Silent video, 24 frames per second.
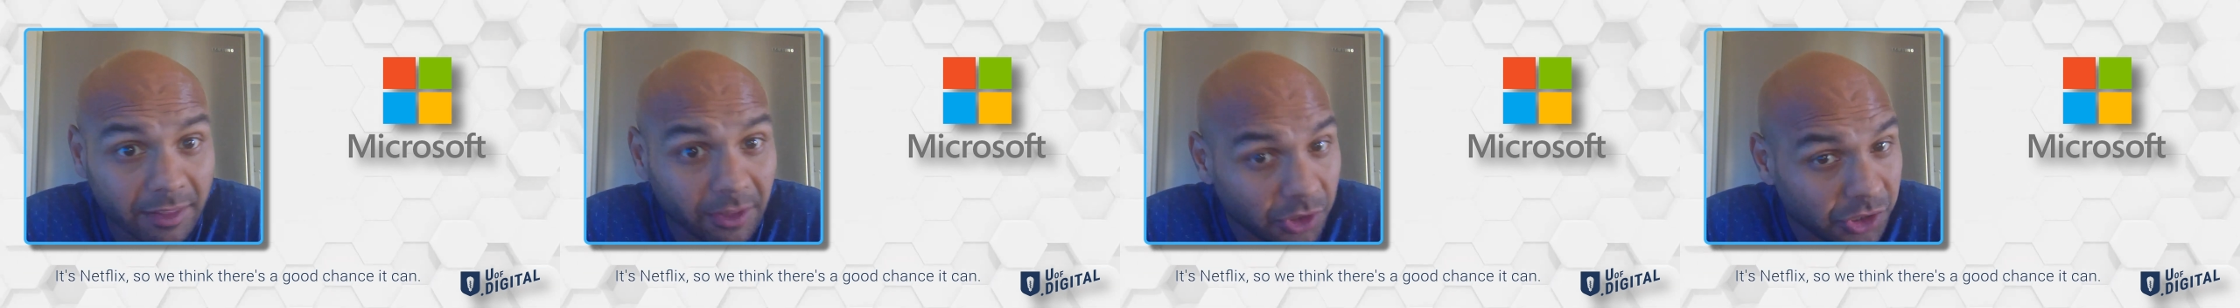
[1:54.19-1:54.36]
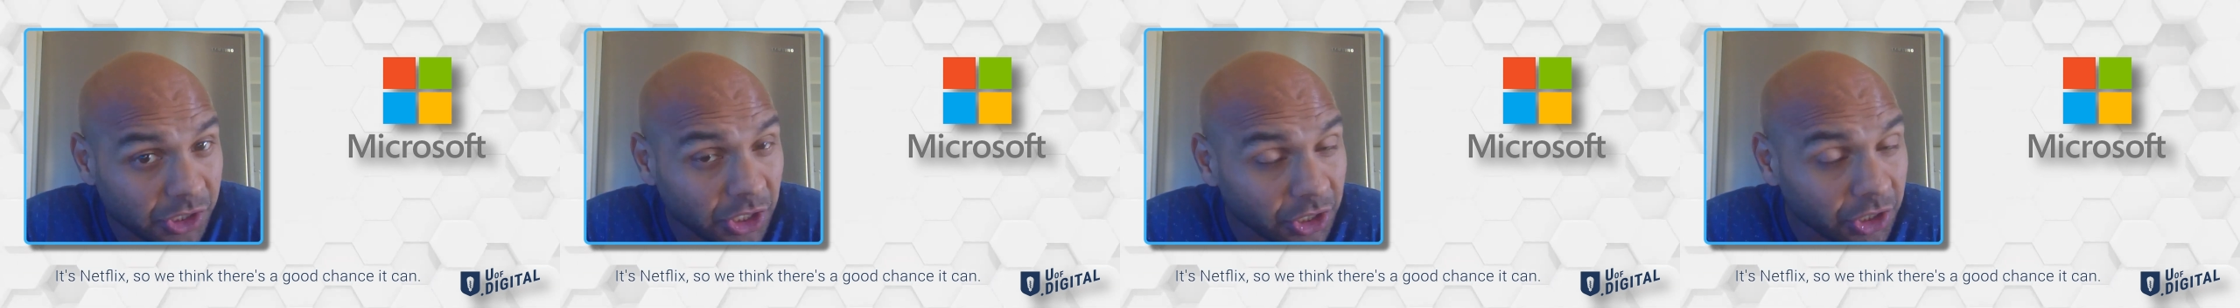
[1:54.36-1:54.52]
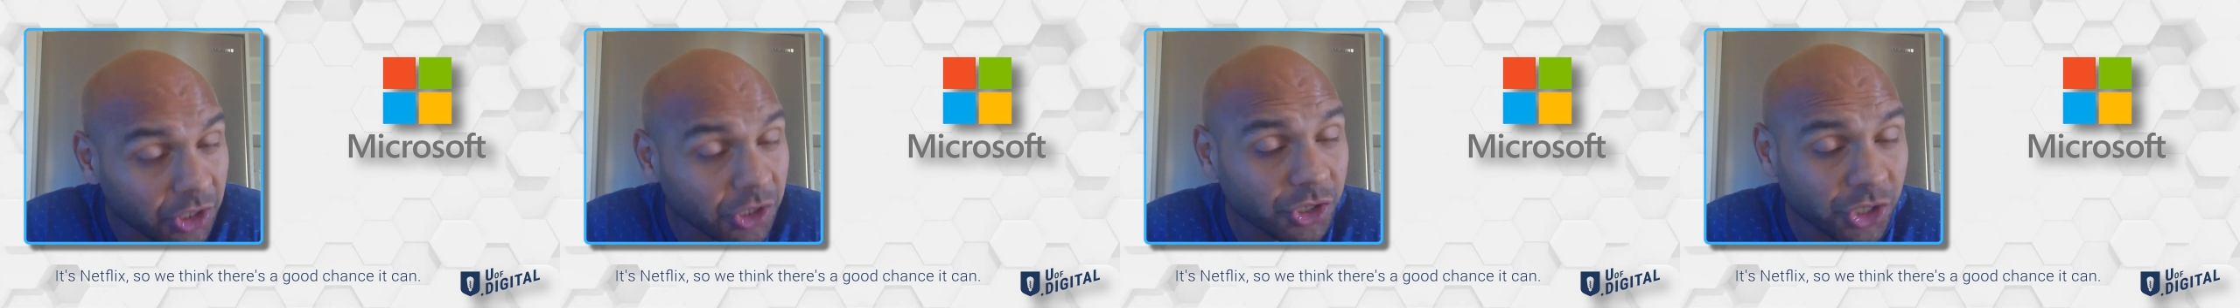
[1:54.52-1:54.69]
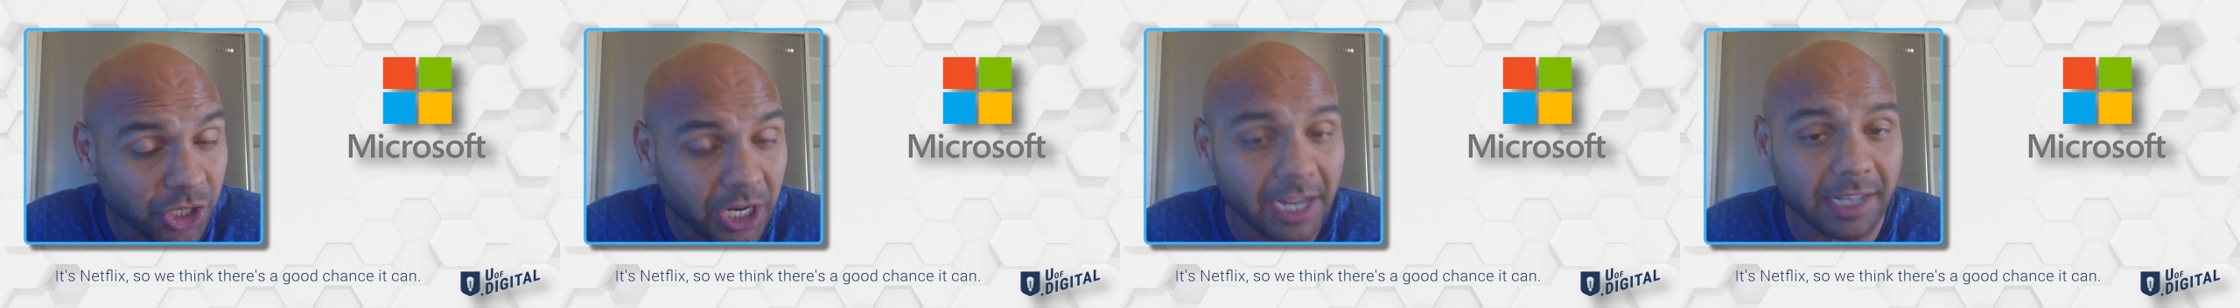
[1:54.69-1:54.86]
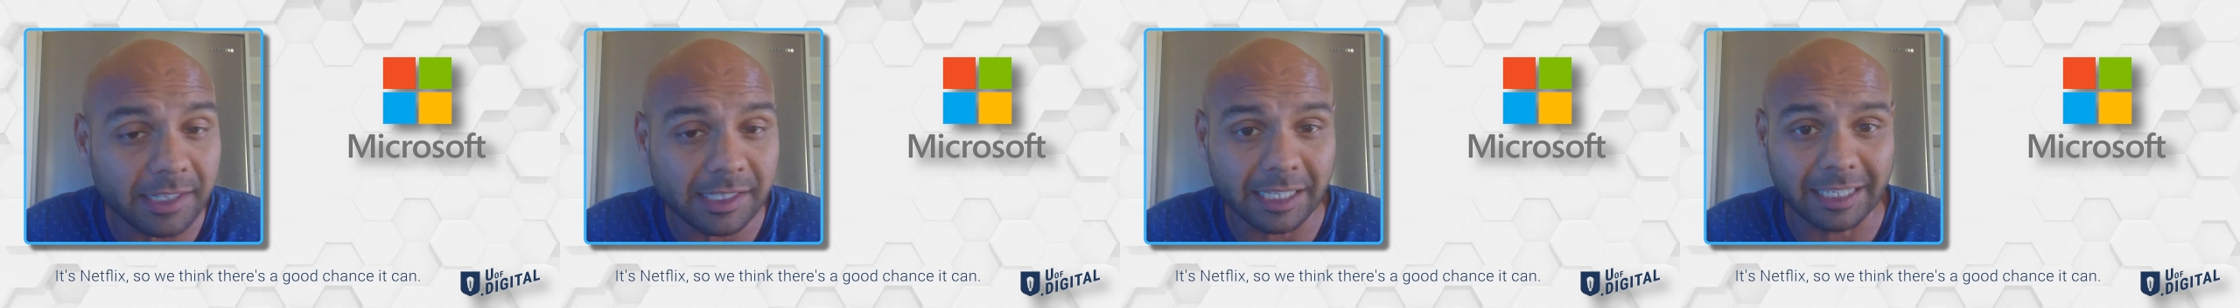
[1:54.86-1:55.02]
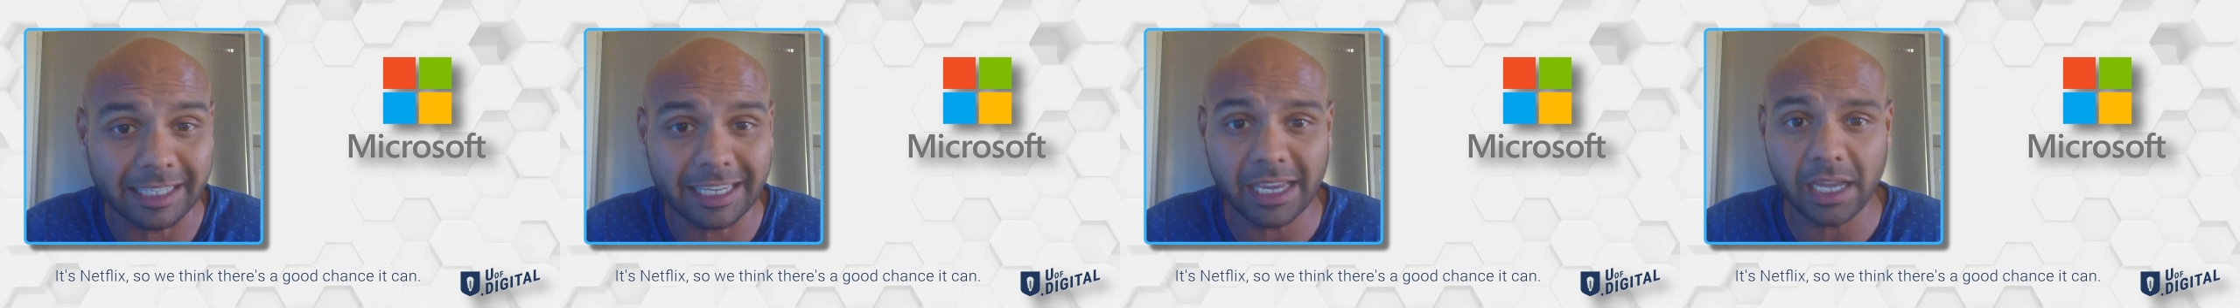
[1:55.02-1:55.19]
there's a good
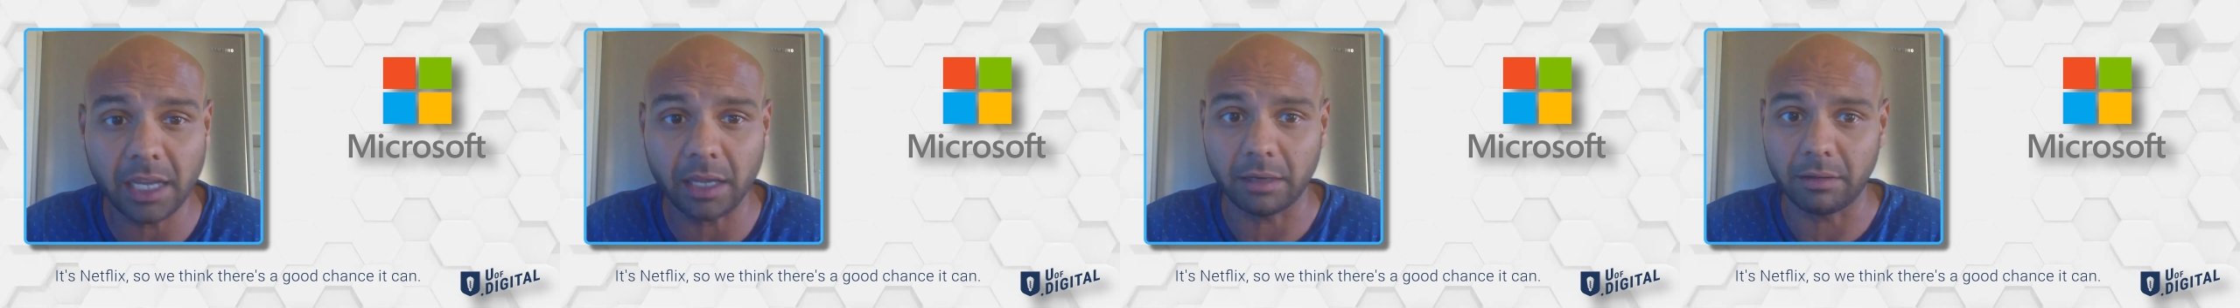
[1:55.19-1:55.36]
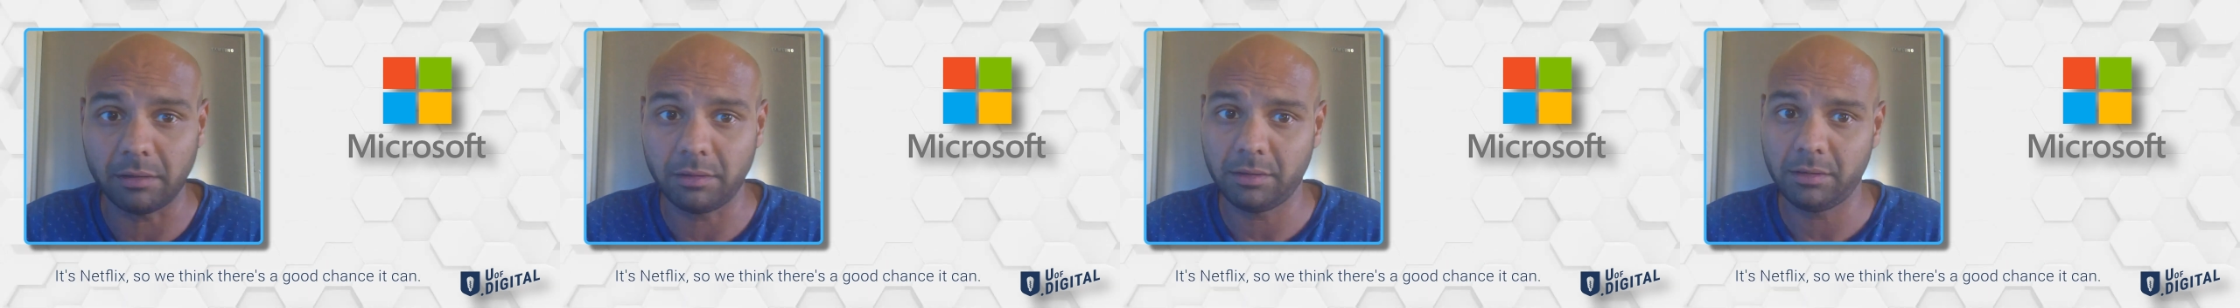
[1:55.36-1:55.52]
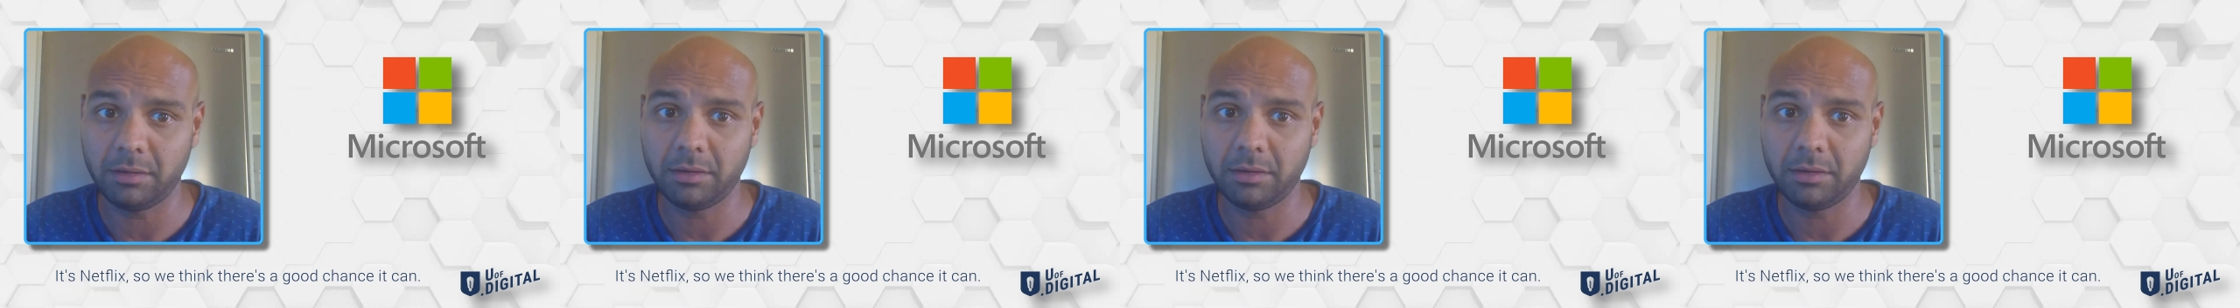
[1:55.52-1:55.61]
chance it can.